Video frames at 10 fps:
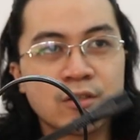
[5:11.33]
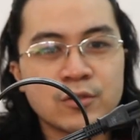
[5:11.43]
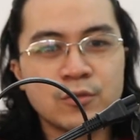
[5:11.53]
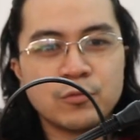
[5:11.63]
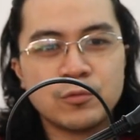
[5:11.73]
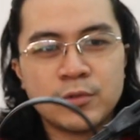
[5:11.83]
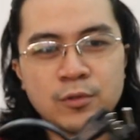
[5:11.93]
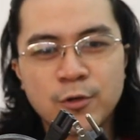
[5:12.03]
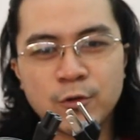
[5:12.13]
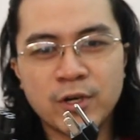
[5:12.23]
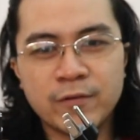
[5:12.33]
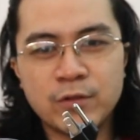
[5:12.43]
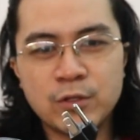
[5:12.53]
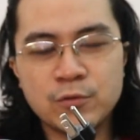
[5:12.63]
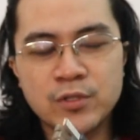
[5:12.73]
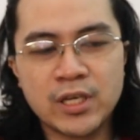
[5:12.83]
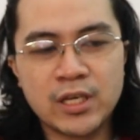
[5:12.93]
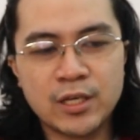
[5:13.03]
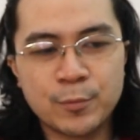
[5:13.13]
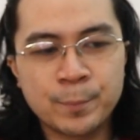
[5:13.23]
So we're going to have to use
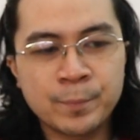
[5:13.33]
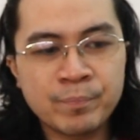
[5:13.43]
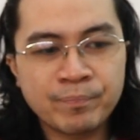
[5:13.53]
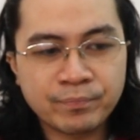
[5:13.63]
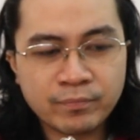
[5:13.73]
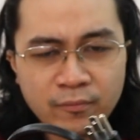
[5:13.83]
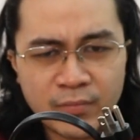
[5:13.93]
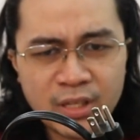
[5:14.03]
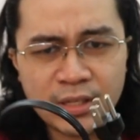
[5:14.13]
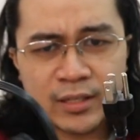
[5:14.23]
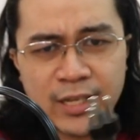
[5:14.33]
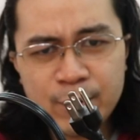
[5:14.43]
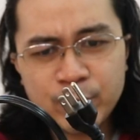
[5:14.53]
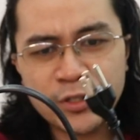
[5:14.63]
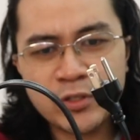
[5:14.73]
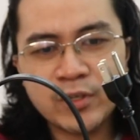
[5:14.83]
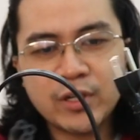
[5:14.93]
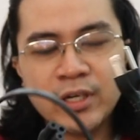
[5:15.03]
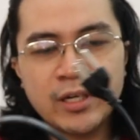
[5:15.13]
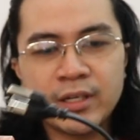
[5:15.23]
a adapter or